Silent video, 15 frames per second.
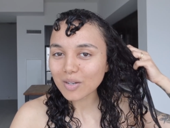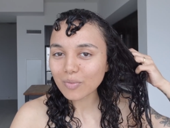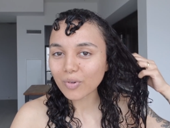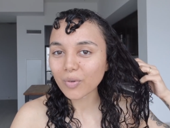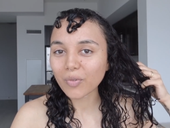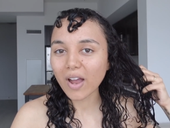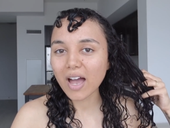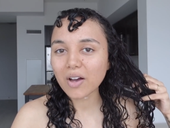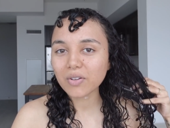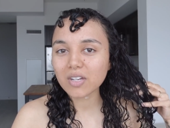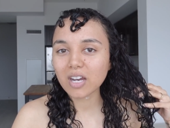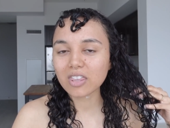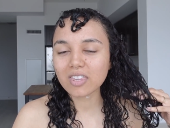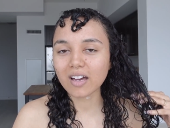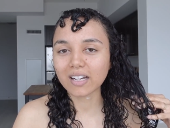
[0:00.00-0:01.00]
it around
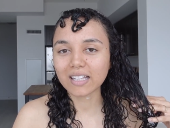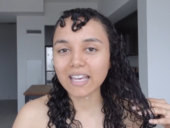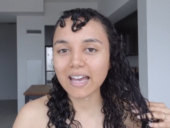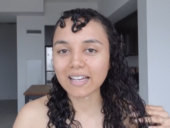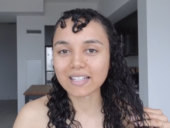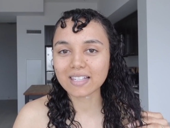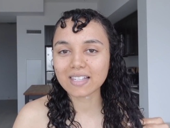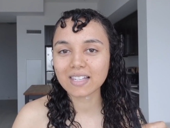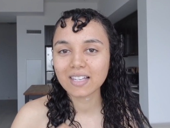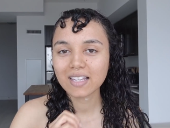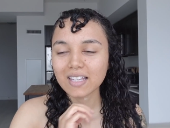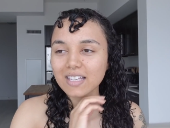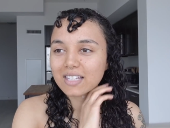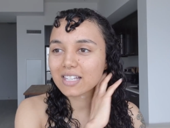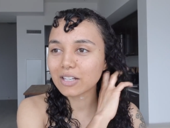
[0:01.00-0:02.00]
and I thought, yes,
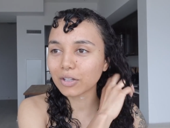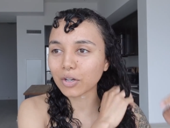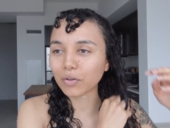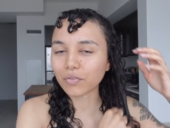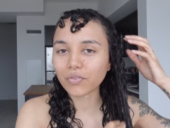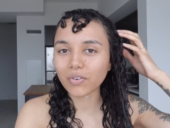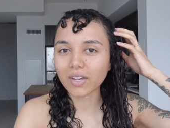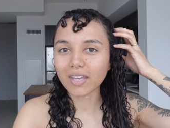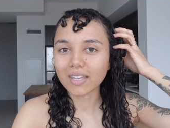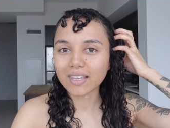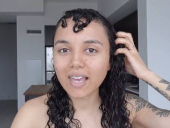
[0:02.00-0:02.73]
silicone free.